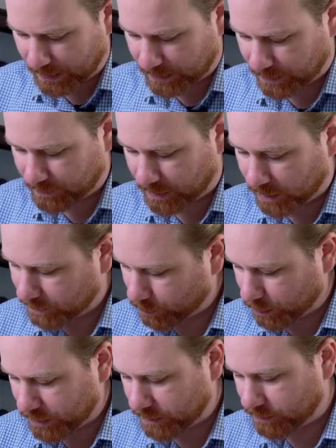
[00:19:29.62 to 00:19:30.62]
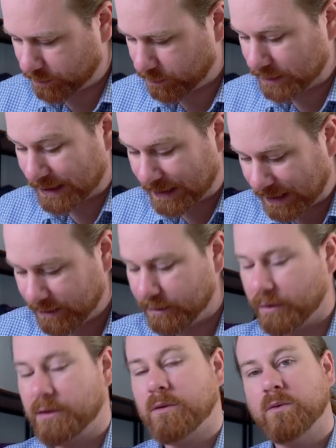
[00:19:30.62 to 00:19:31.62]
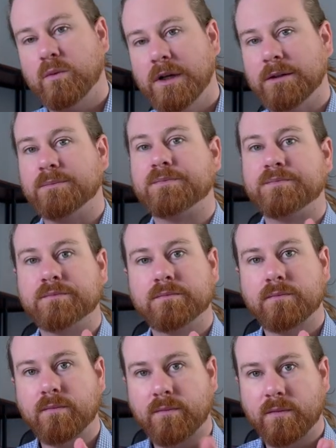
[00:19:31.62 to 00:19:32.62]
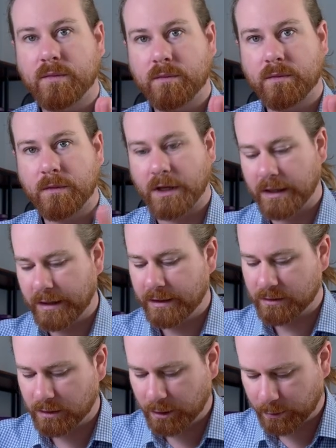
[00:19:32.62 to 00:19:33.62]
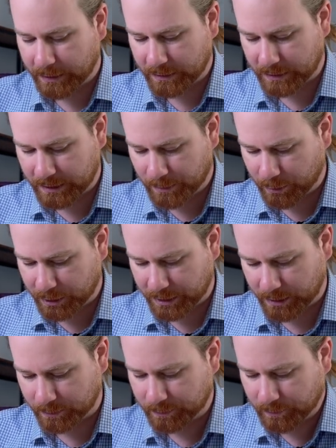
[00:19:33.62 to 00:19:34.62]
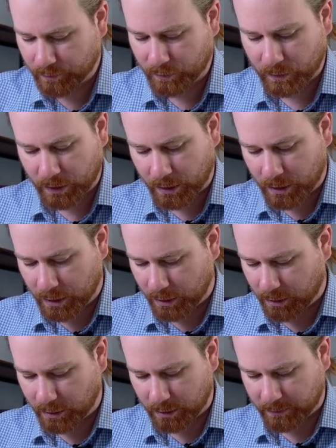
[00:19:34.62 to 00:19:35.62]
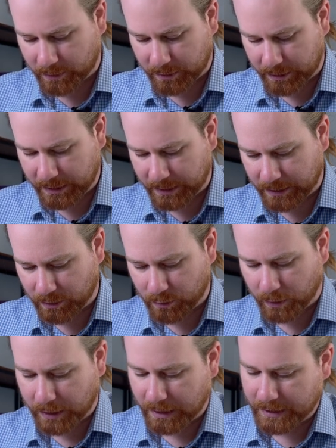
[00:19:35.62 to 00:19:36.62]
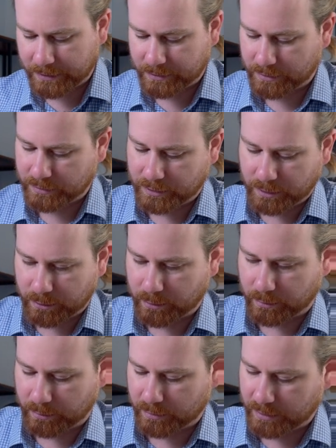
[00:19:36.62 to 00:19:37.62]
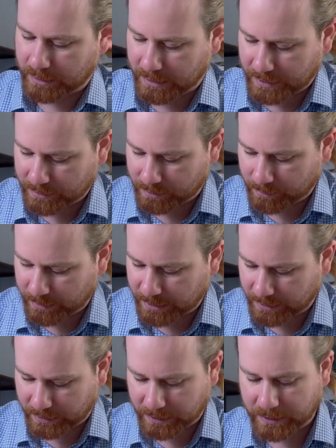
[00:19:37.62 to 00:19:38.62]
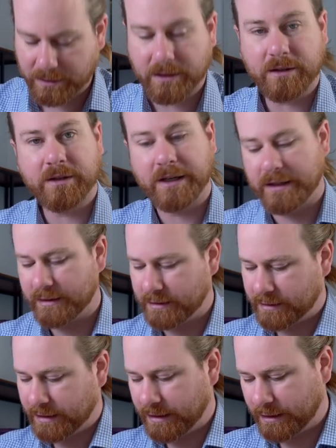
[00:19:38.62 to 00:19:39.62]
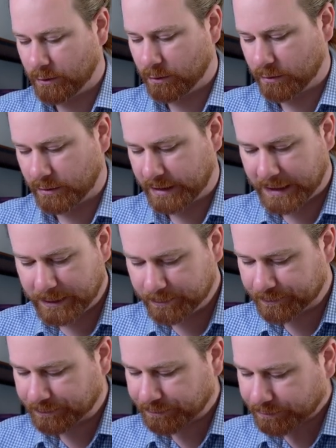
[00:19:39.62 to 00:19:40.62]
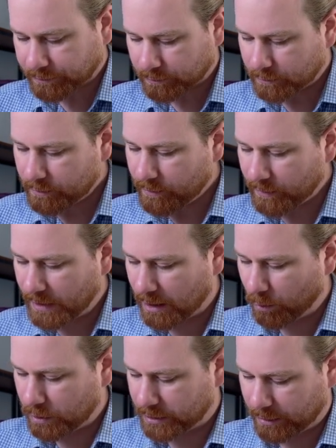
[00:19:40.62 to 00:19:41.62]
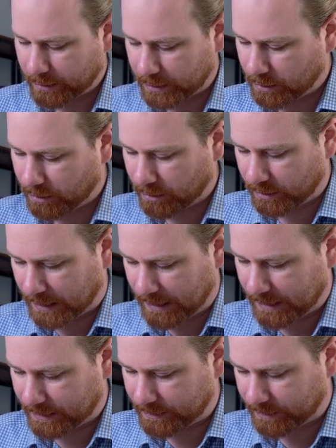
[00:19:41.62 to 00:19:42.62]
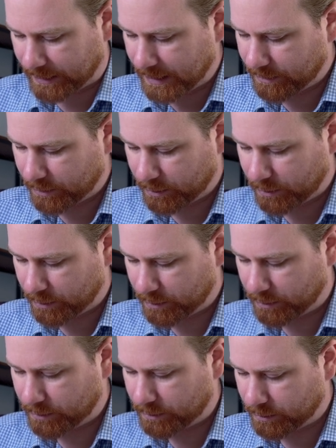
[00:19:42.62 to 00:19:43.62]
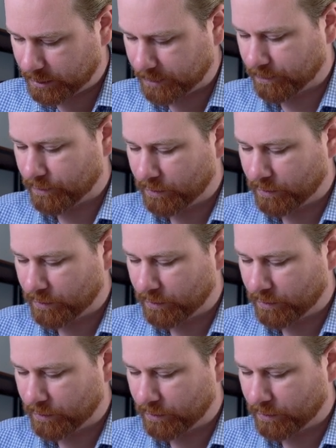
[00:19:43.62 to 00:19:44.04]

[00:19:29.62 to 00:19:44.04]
and gives the half equation for the cathode? Well, it is lowering the temperature of the cryolite, so it has to be either, yeah, C or D. And what's going on at the cathode?